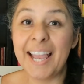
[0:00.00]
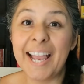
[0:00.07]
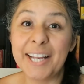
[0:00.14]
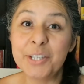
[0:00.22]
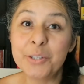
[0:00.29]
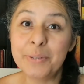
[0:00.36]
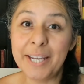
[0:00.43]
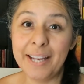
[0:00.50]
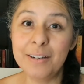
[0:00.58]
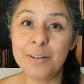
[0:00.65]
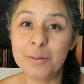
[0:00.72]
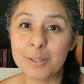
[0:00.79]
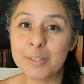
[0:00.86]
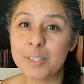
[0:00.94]
And you can
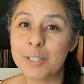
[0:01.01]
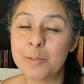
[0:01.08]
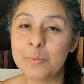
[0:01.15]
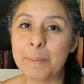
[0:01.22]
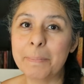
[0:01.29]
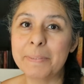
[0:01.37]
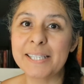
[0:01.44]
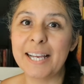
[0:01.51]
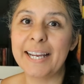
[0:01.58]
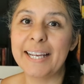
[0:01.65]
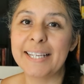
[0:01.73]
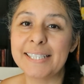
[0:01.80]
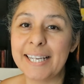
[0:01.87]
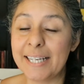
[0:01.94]
go onto the website
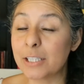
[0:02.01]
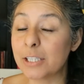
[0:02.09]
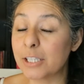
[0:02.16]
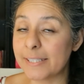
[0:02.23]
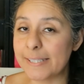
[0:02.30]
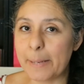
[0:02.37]
and take a